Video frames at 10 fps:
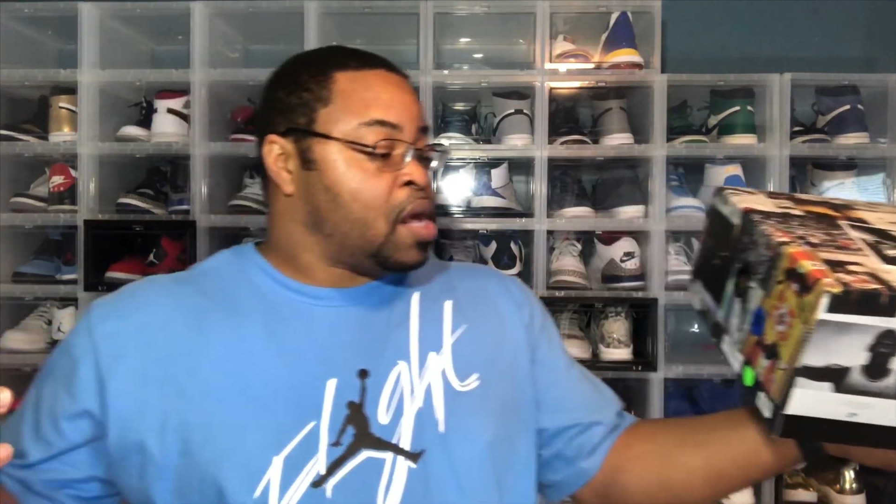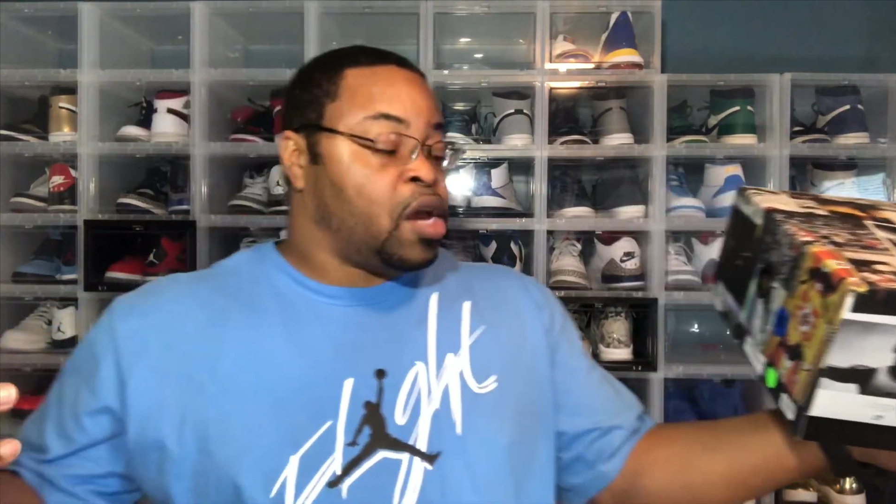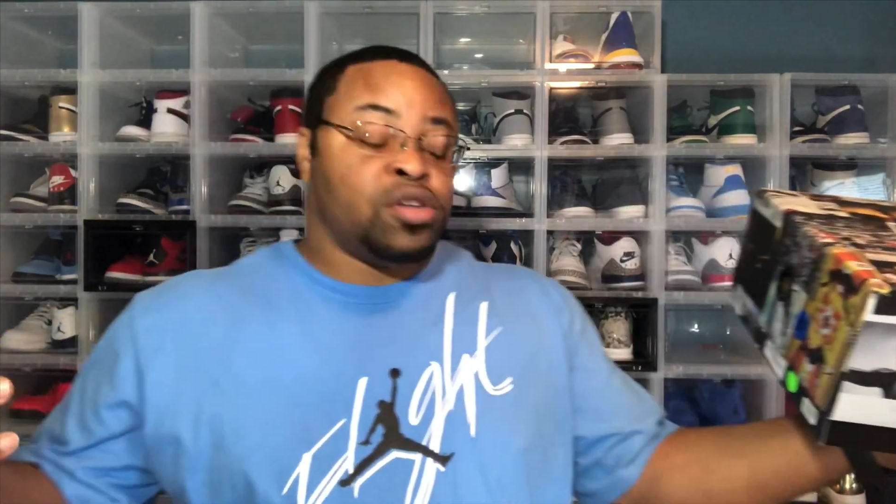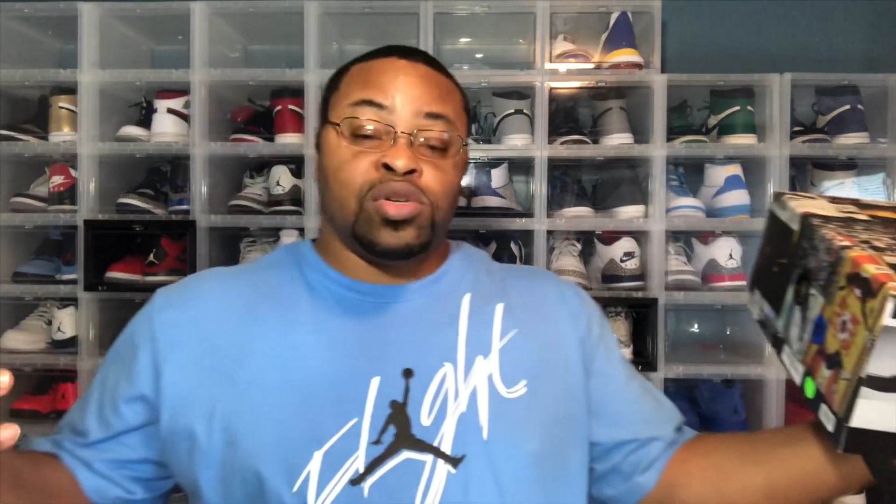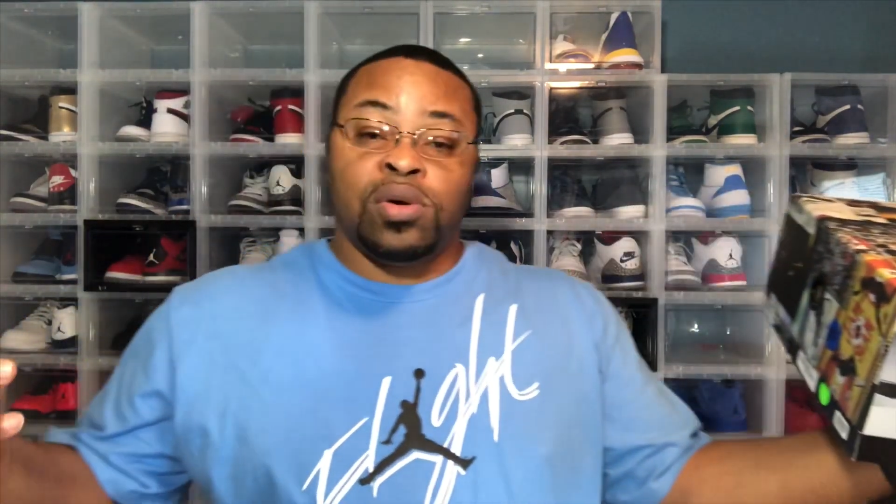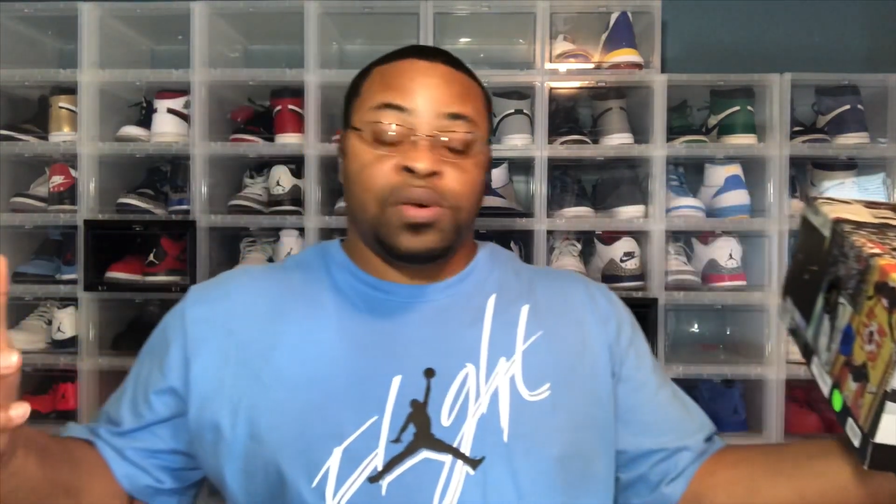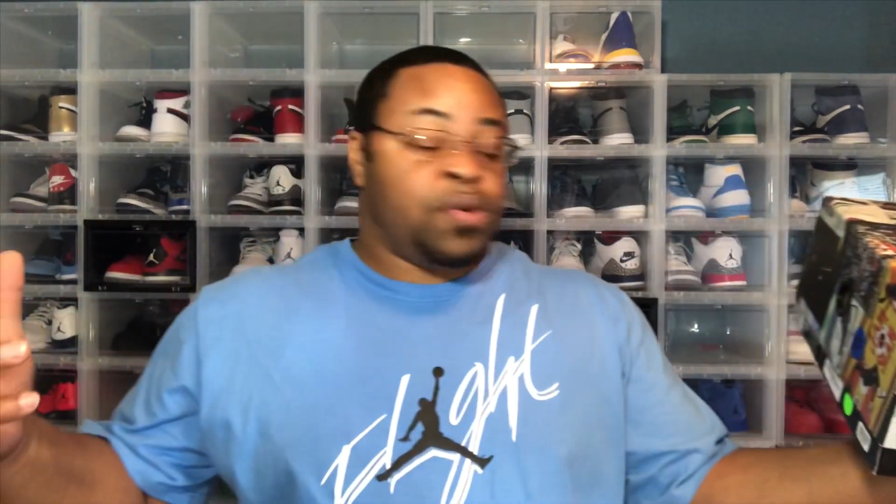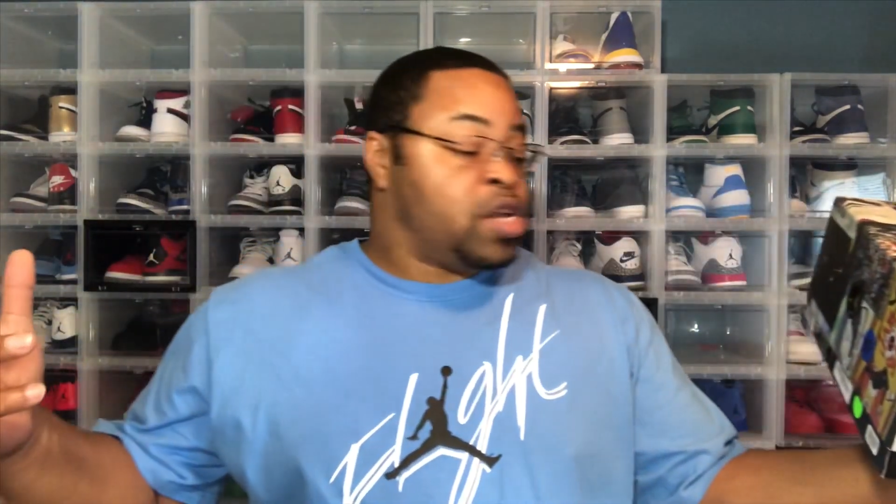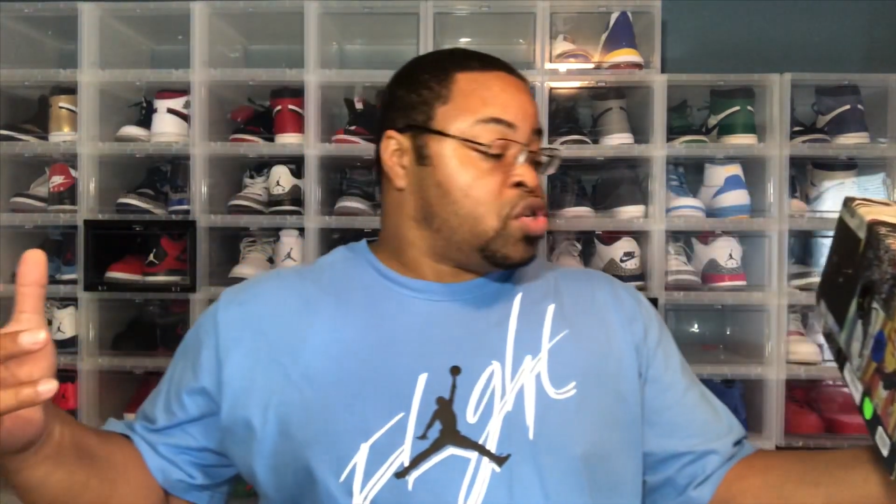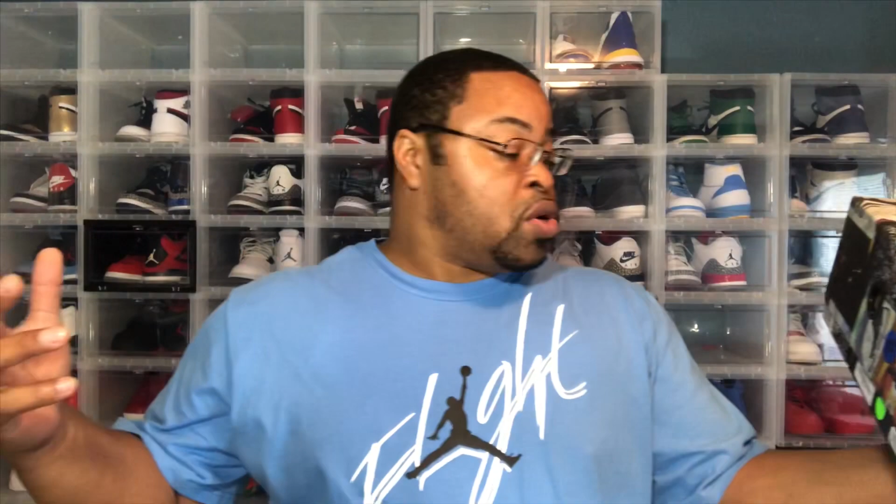Air Jordan
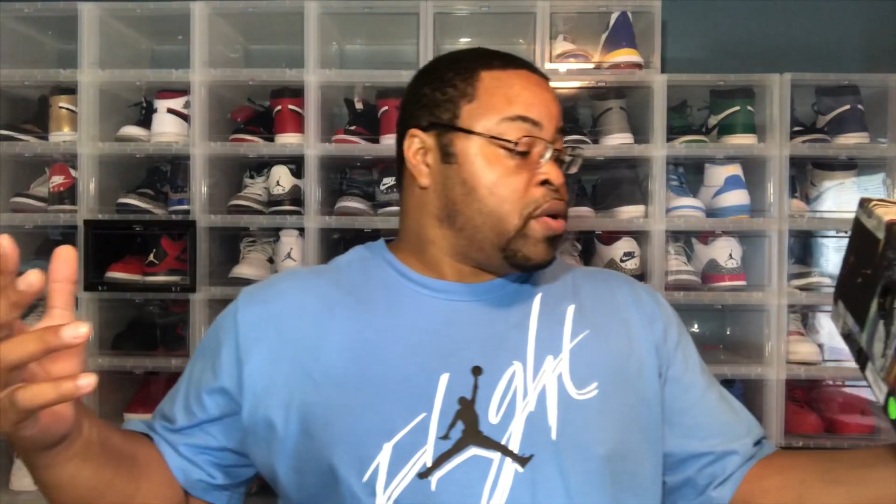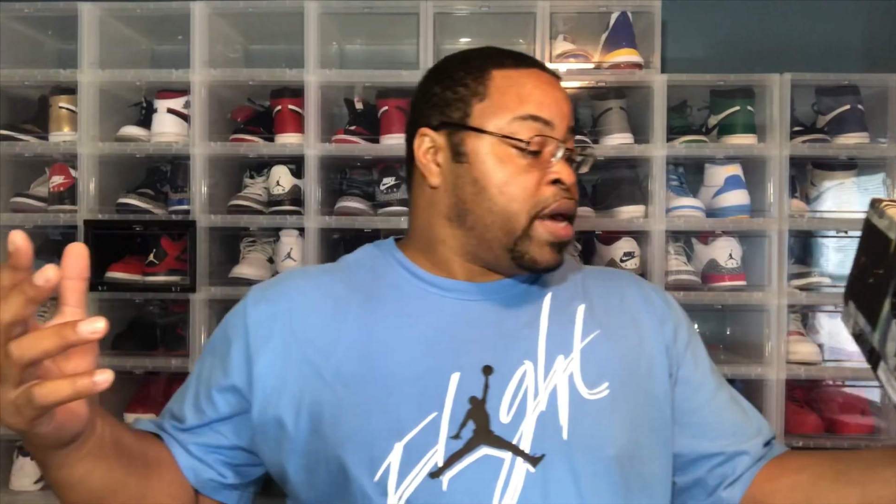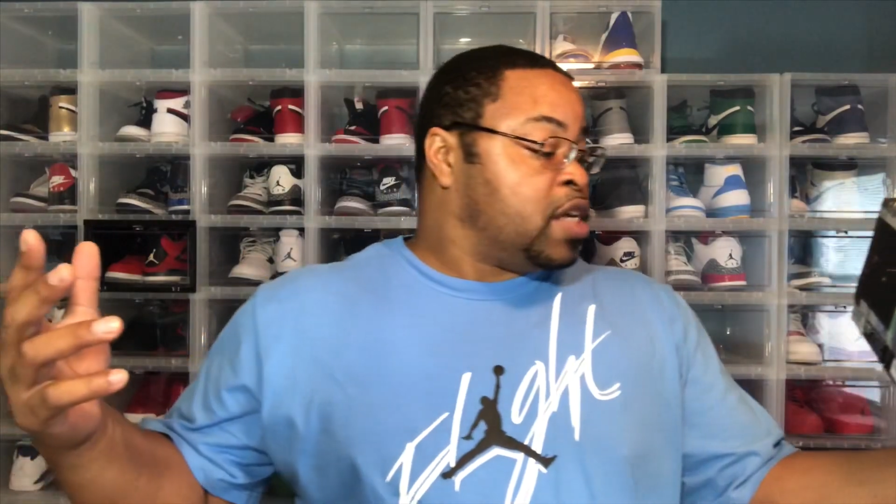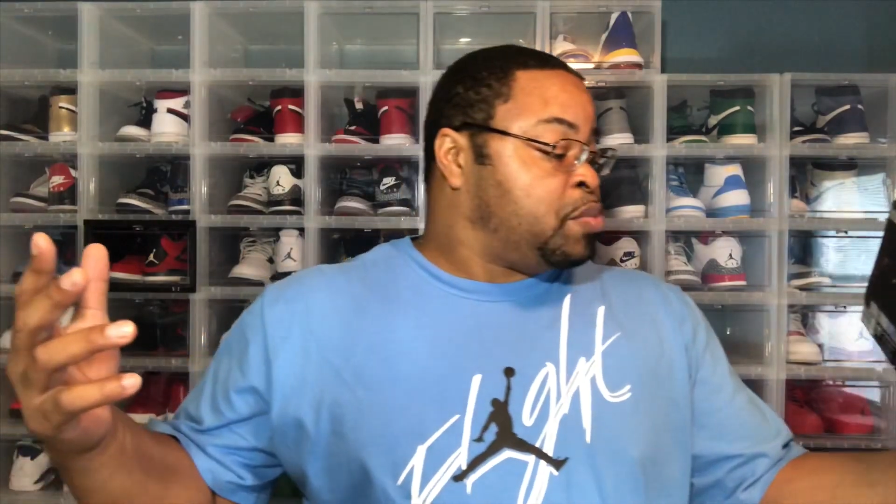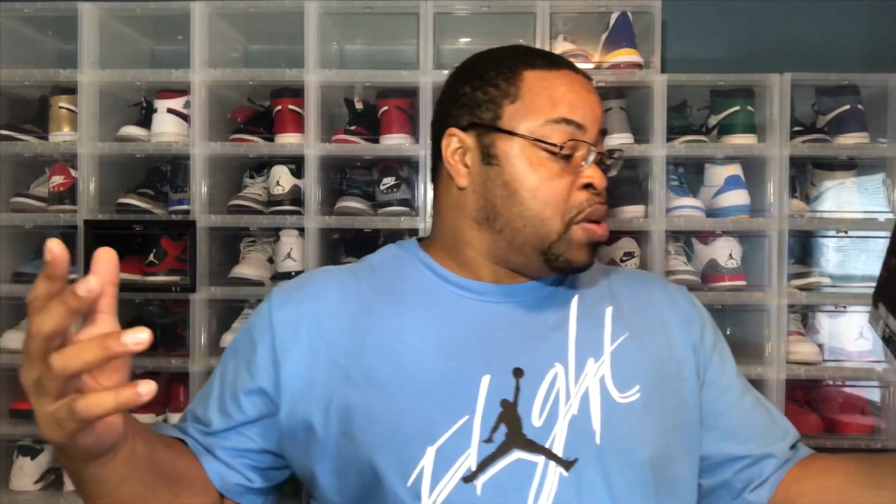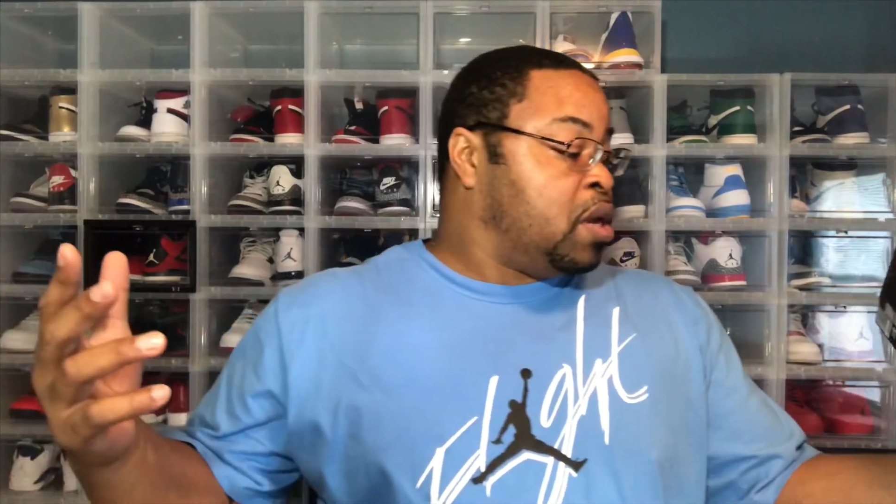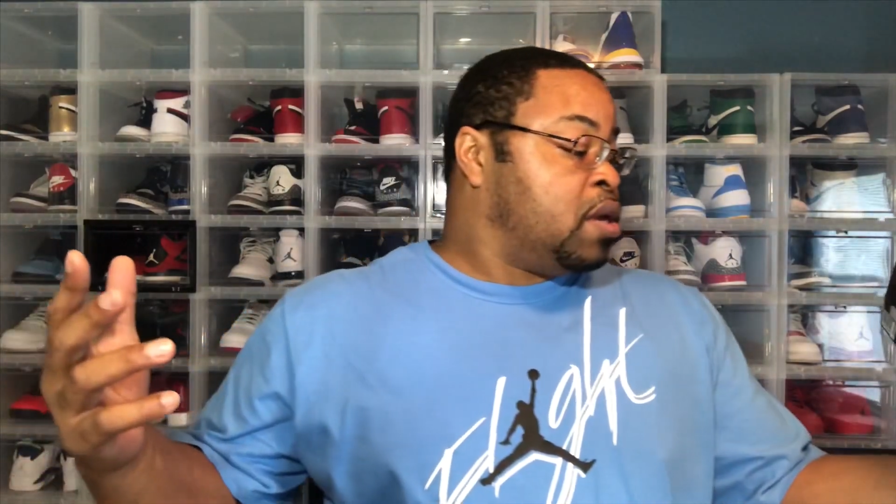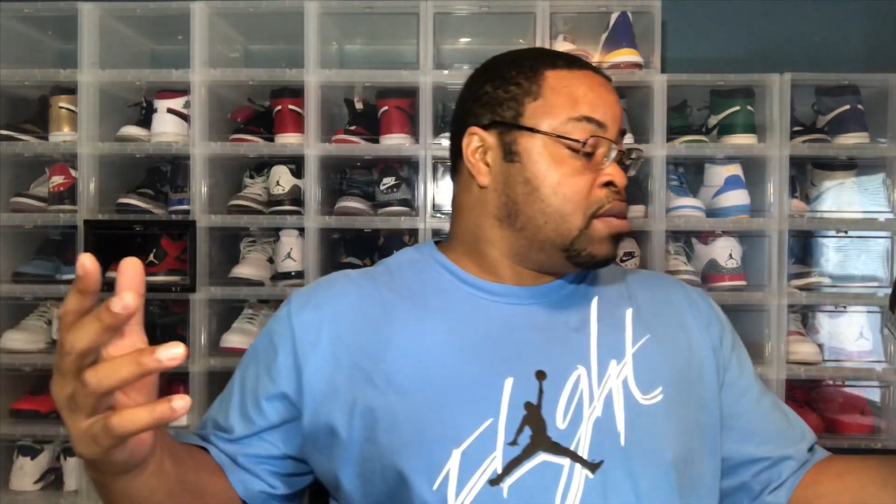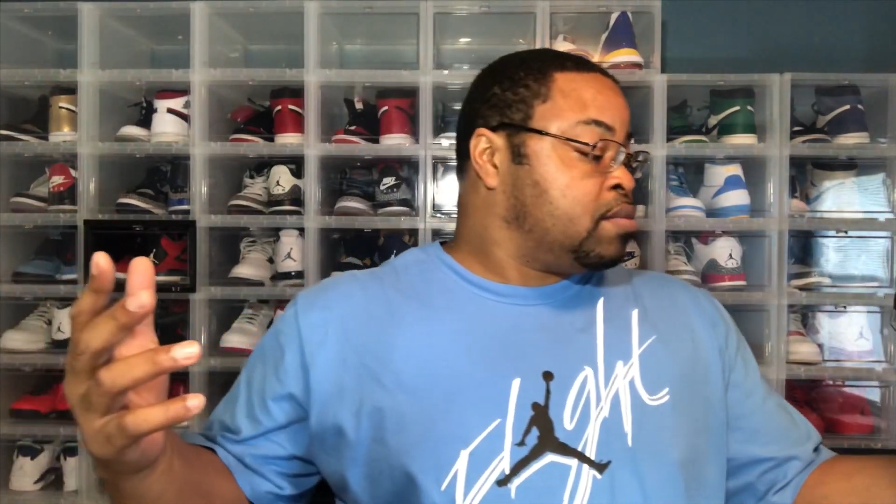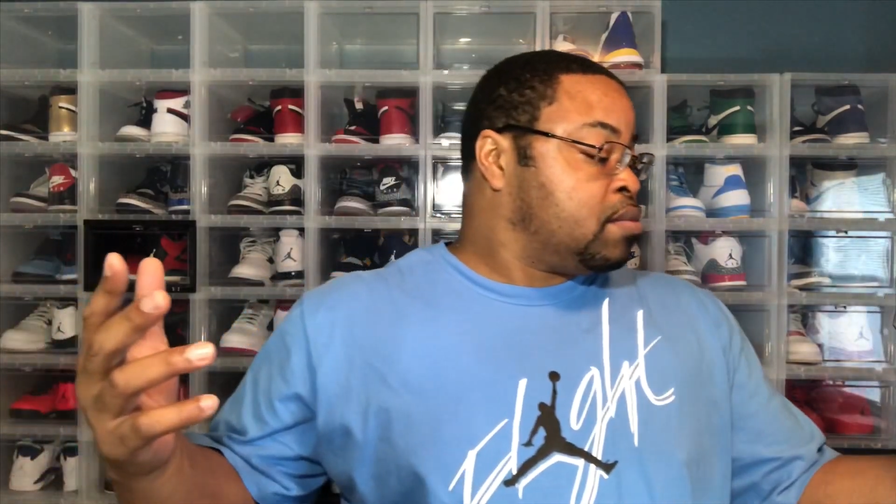Retro SP.